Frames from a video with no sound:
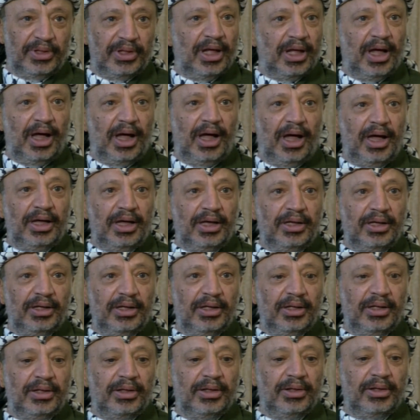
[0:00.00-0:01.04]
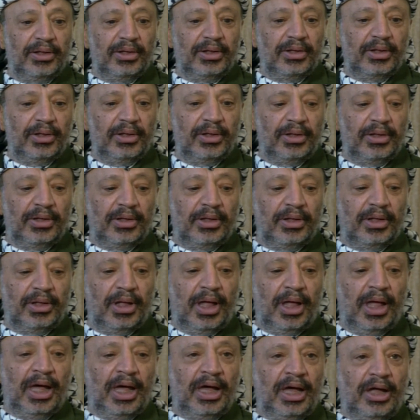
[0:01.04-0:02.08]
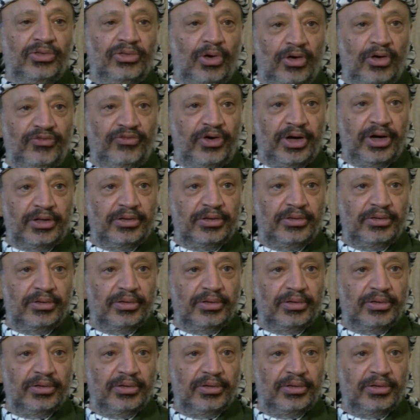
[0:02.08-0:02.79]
I had offered